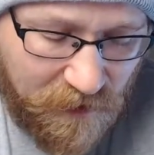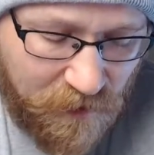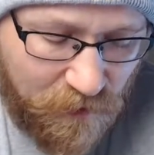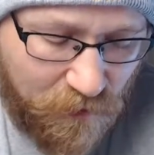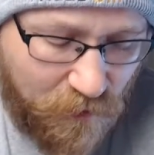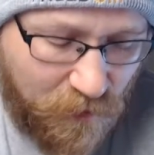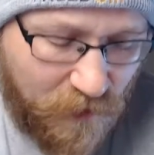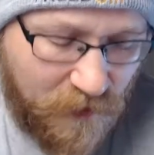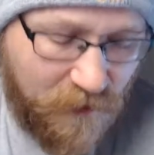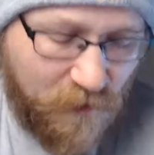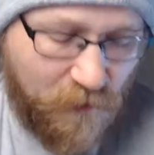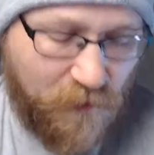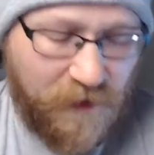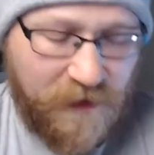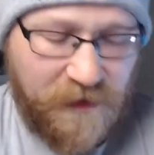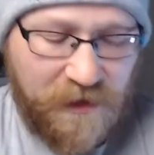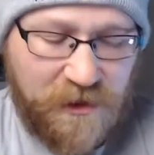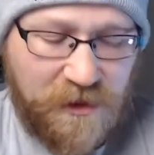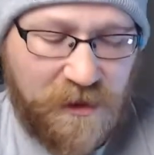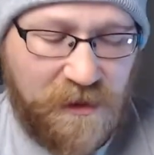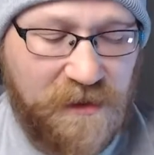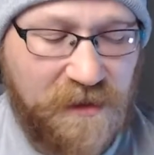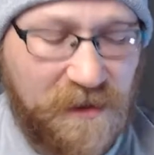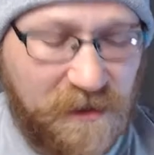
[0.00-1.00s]
we
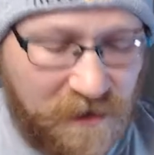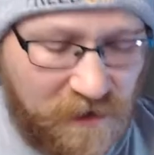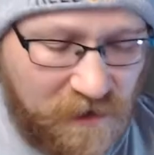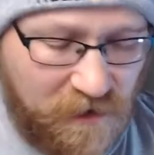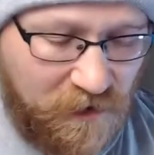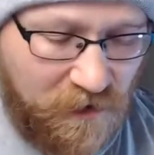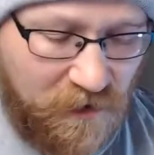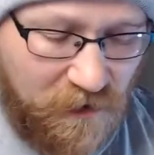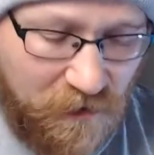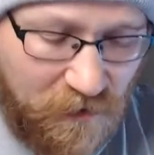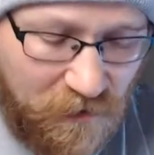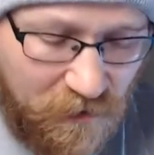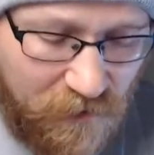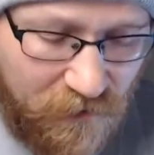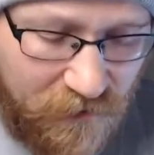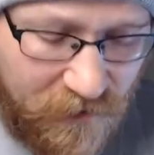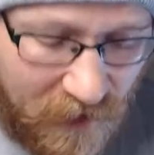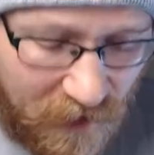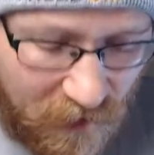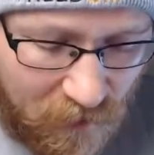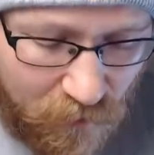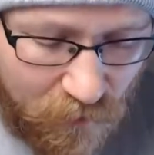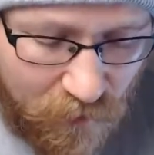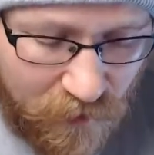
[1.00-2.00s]
just knew
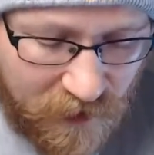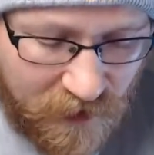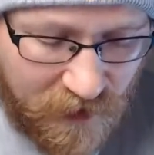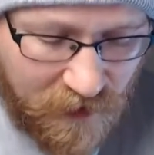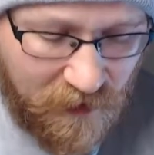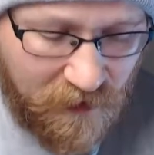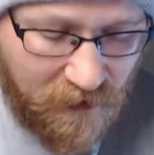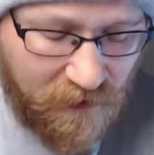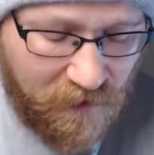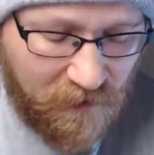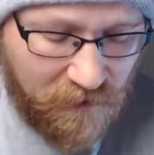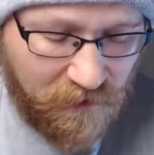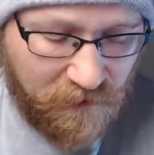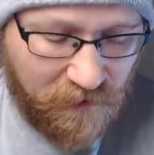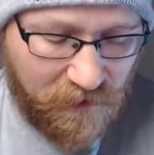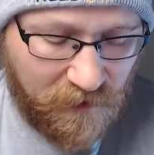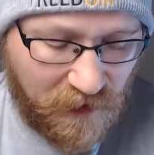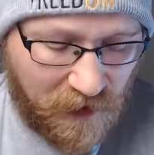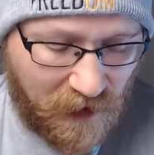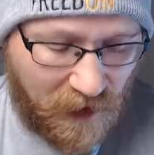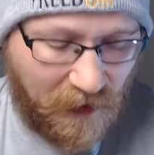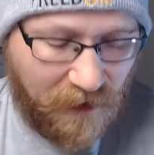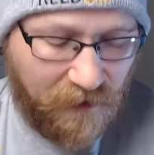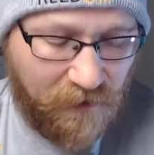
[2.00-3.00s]
that we
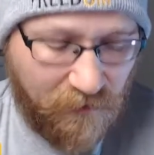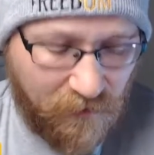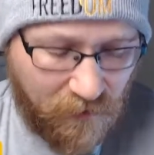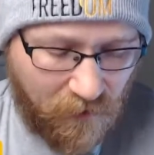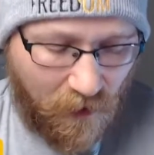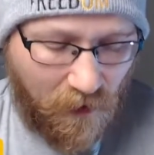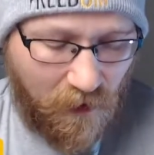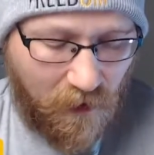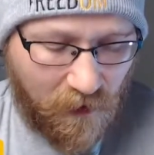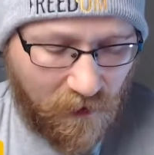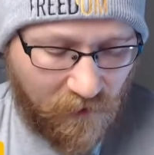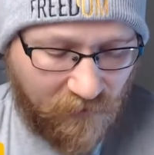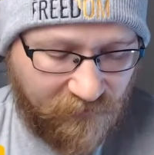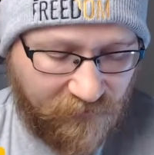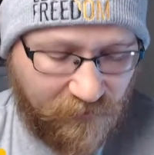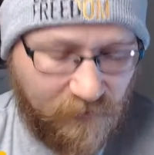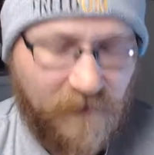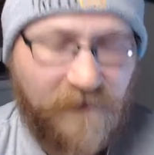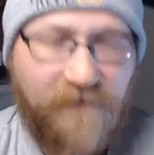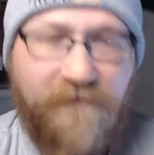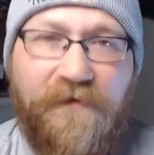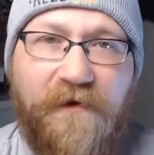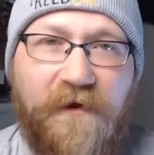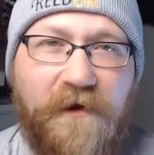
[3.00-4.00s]
got along
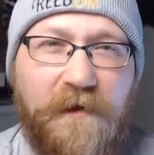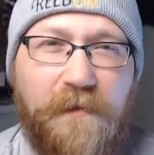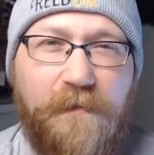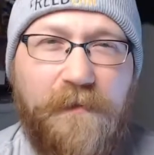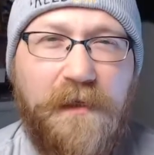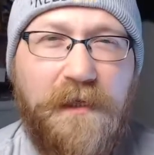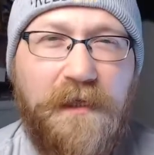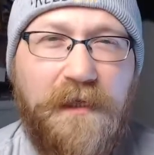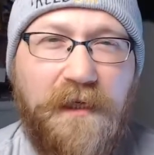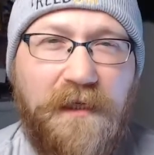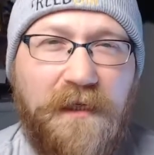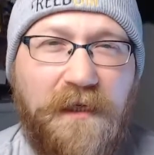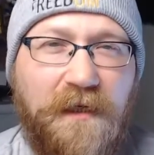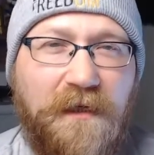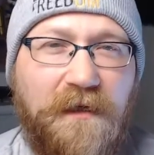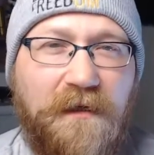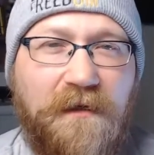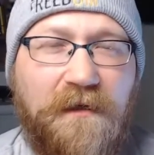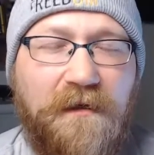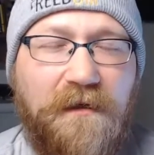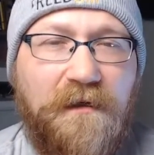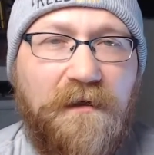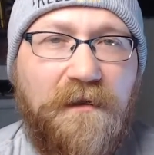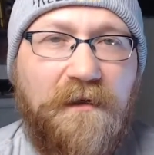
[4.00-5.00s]
from the very
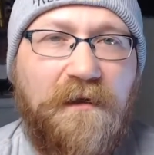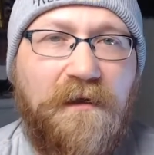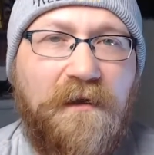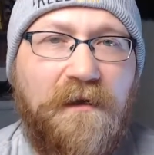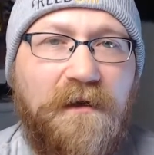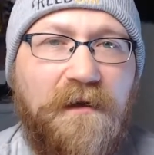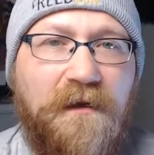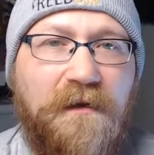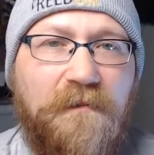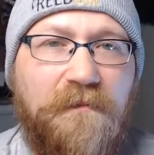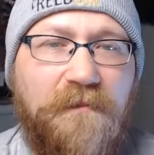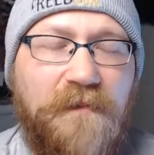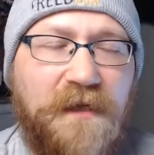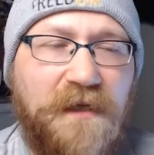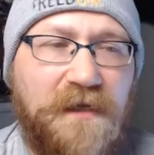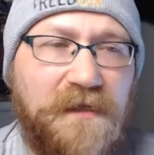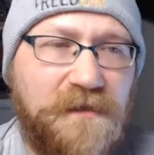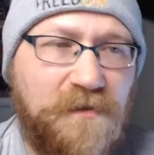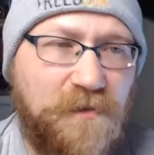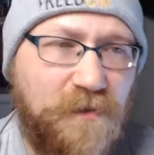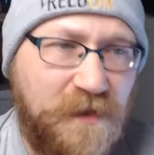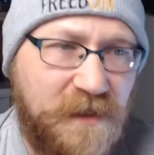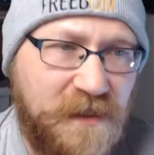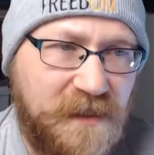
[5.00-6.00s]
beginning
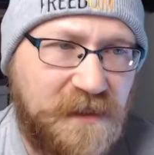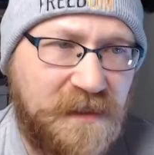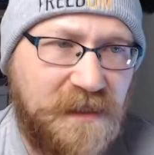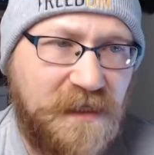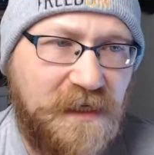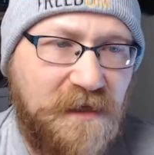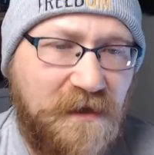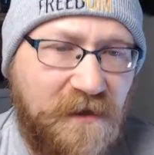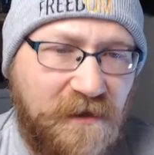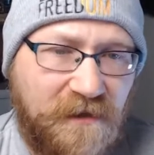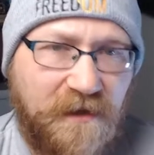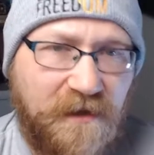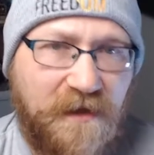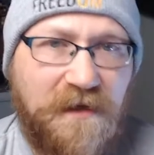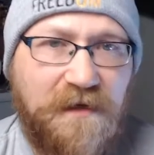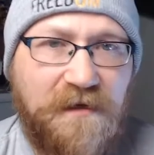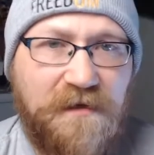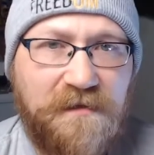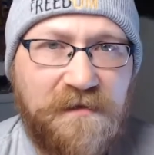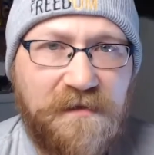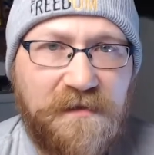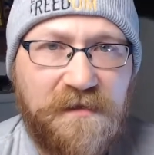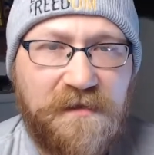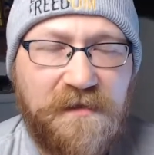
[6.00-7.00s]
because we see
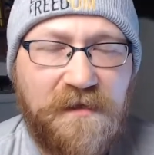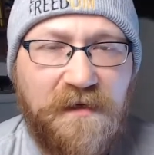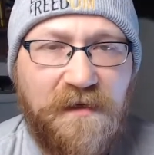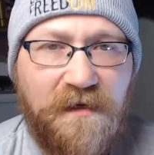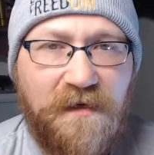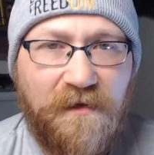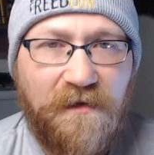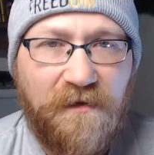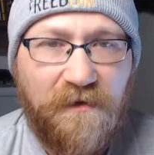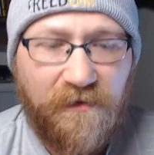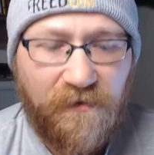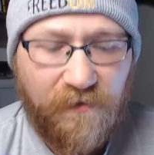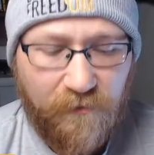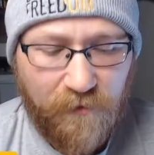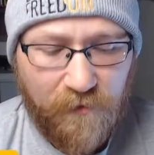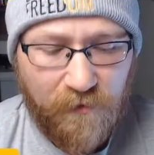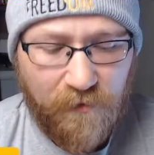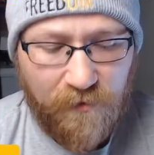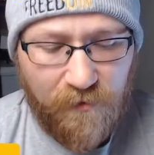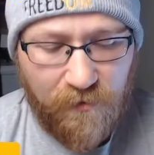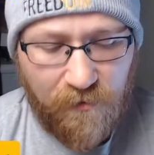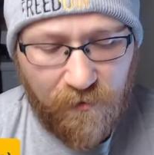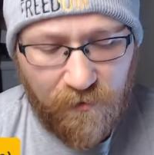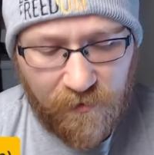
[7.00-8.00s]
things
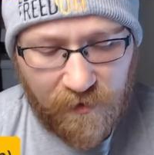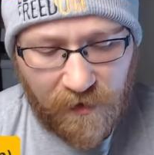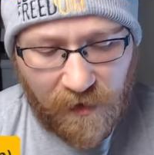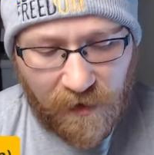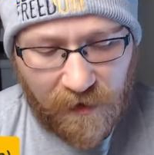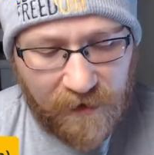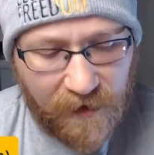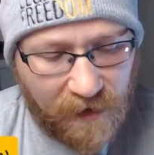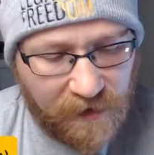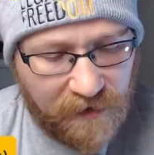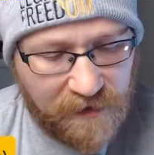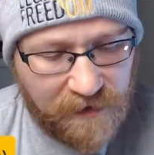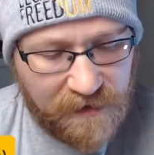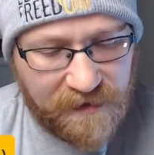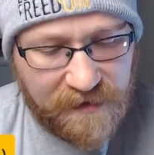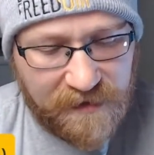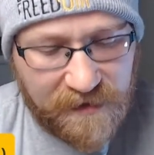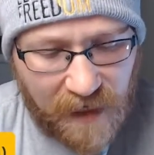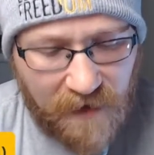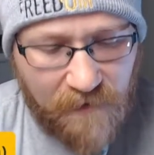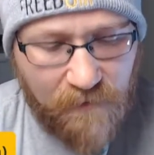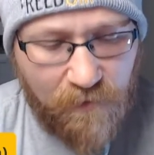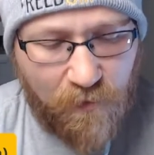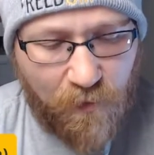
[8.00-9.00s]
through not the
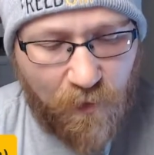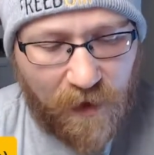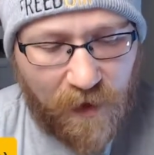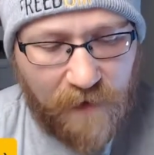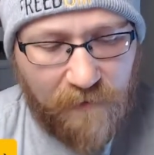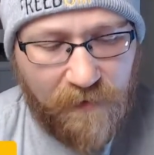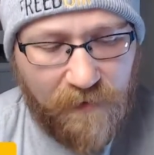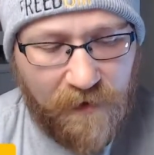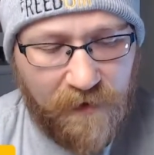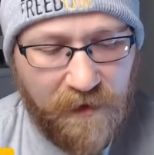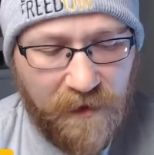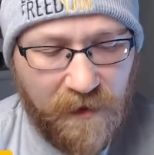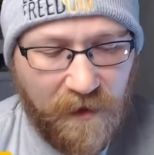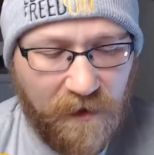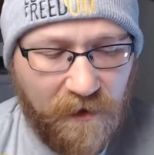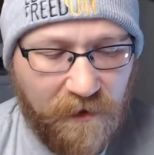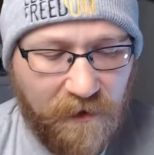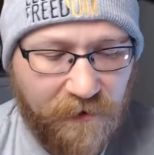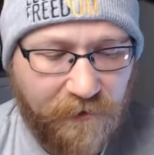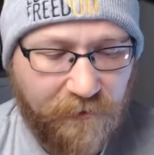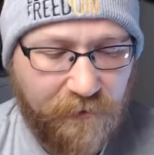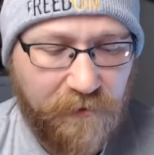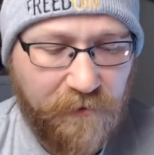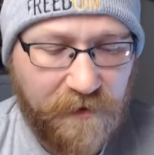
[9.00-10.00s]
same way, but
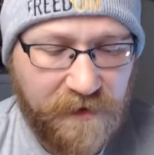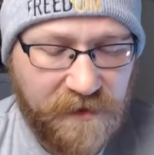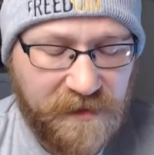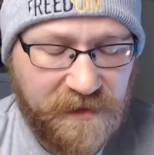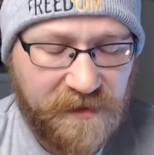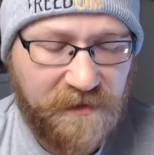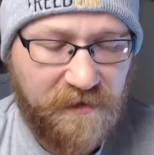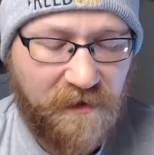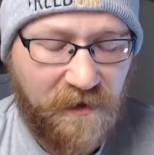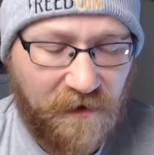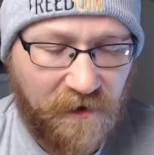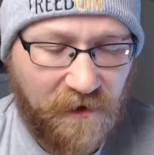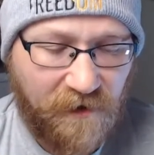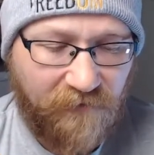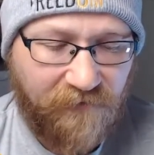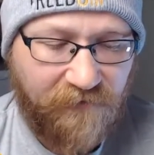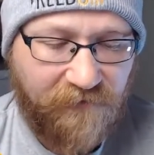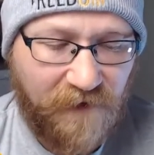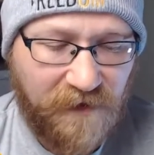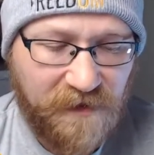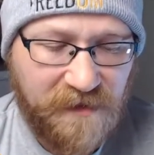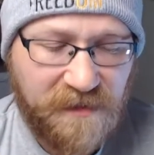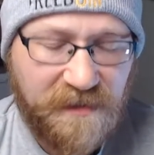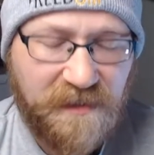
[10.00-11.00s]
through
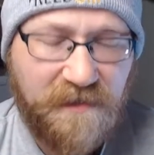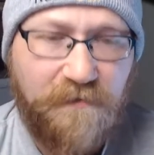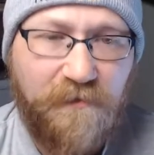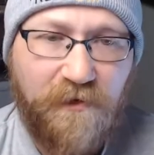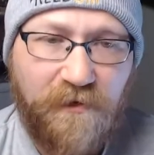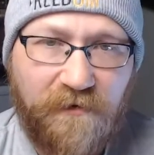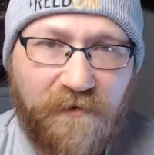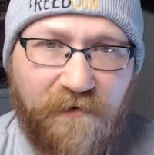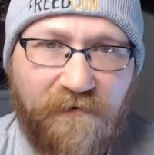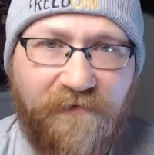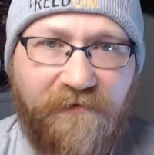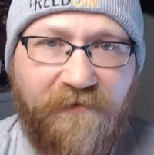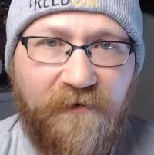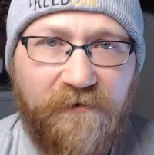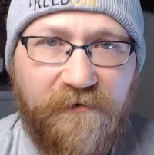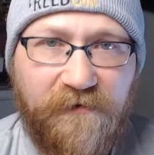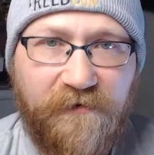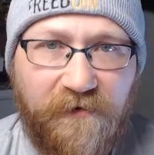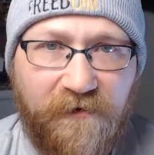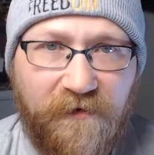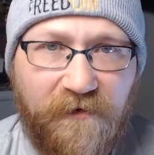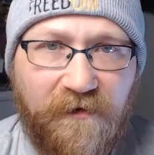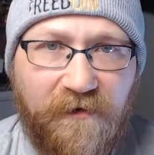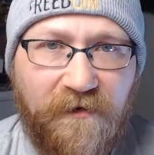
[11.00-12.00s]
a similar
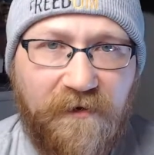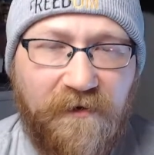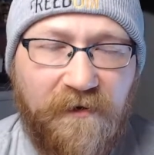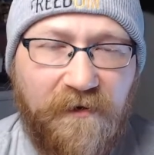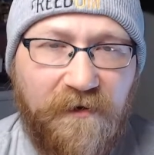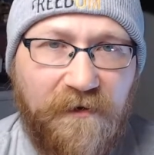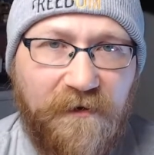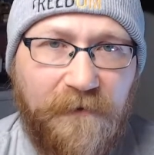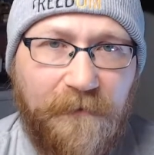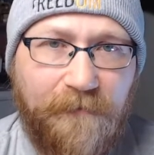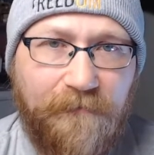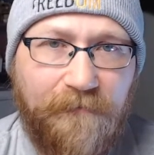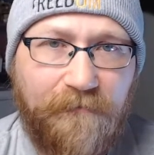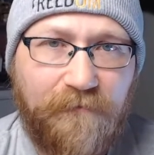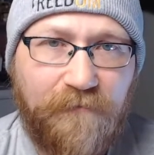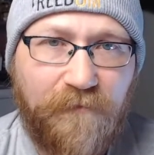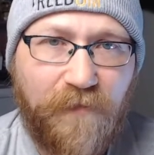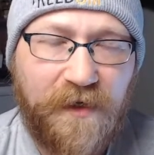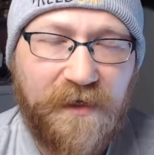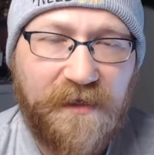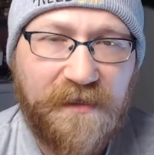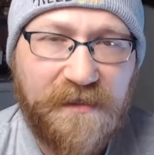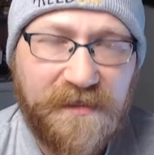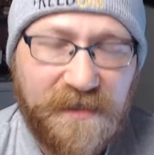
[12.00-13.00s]
filter,
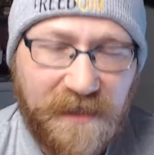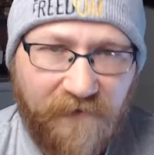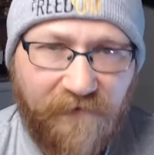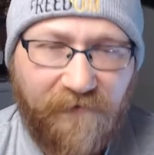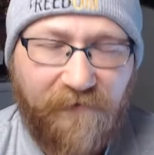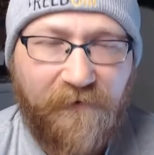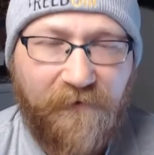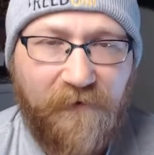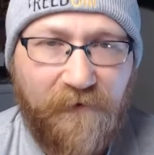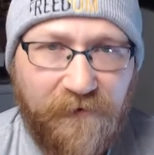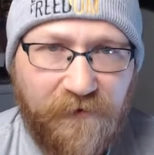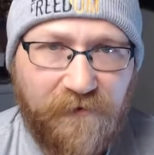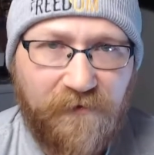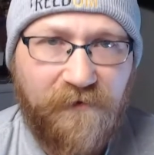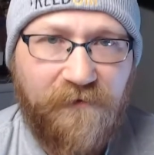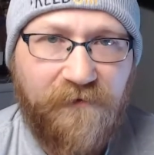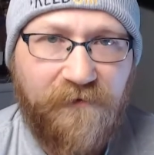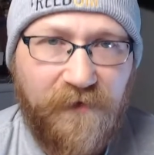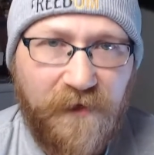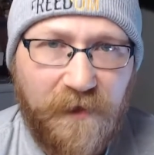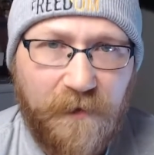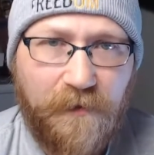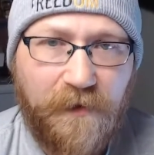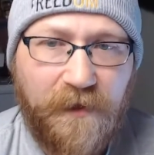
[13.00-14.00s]
right? And it's that filter
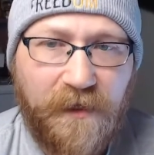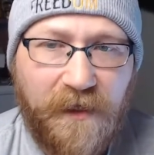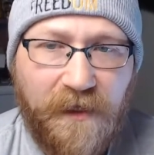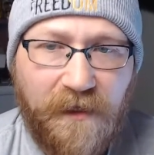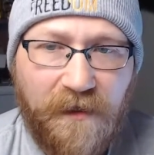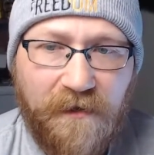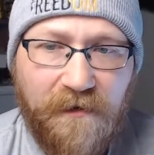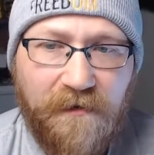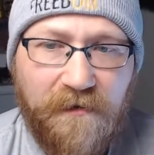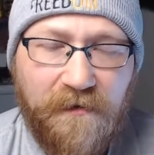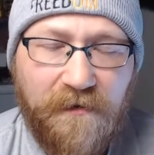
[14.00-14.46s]
of liberty.